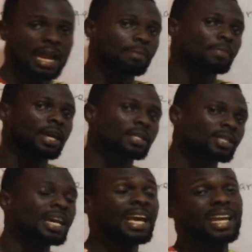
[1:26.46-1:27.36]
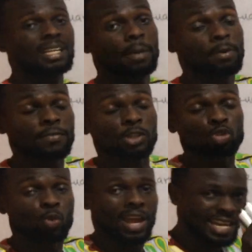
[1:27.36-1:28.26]
numbers, a
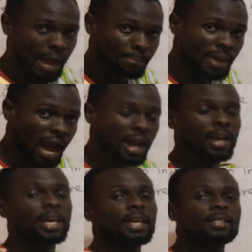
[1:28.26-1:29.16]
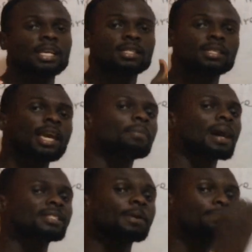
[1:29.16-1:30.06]
perfect square number is the same
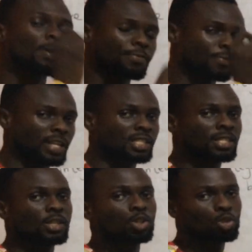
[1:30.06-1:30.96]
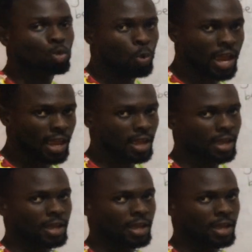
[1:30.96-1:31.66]
as a perfect square.